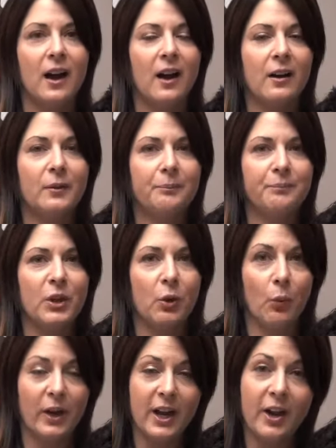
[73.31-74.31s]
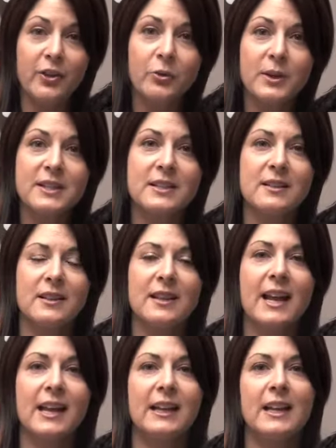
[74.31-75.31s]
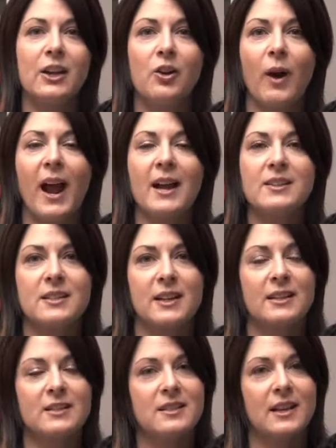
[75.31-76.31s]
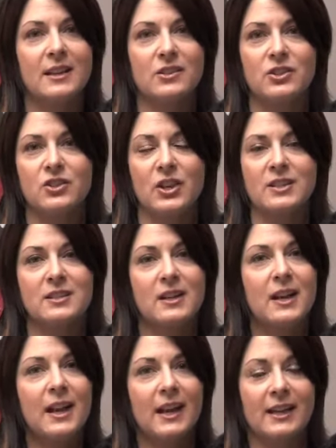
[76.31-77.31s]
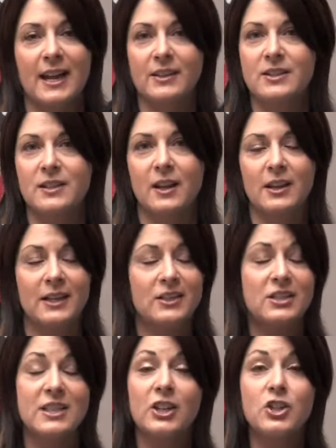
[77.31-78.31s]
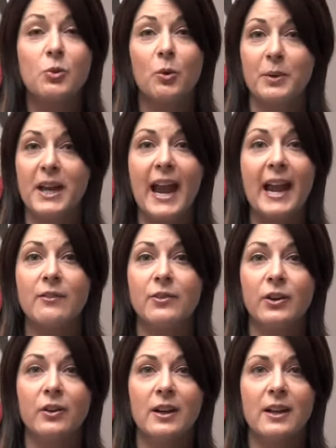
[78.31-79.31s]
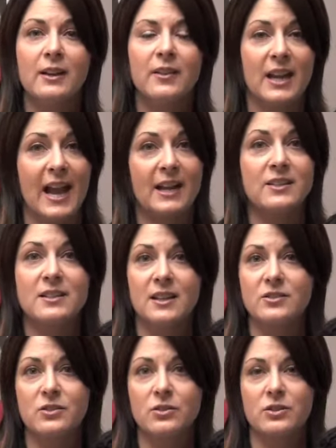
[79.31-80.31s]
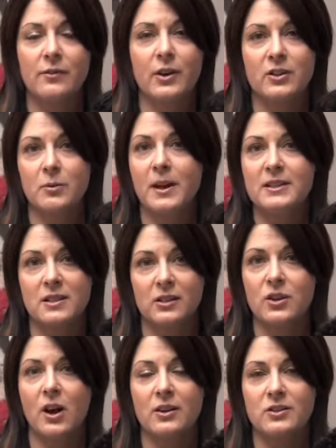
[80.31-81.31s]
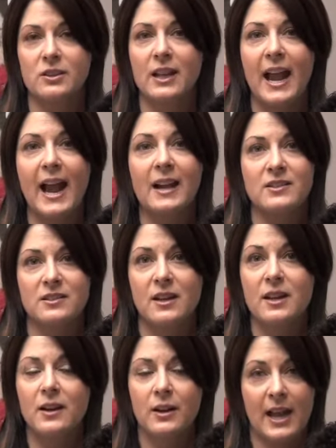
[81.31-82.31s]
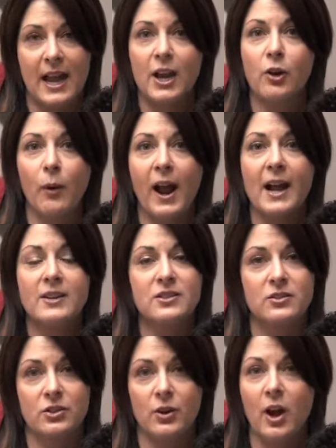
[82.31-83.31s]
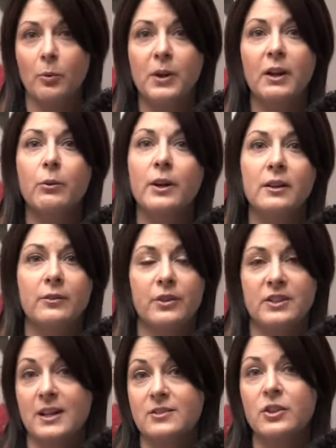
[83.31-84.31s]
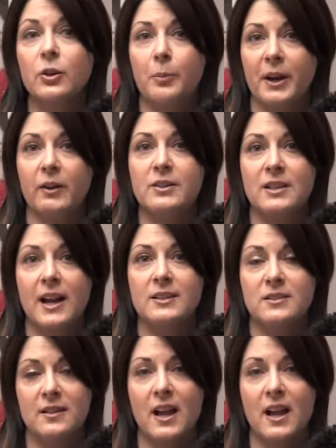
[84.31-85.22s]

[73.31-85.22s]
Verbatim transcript: Um, one other reason that they can eat grass is that it's just an, an uh, instinctual behavior that ancestors of our domestic dogs and cats ate grass to help get rid of intestinal parasites.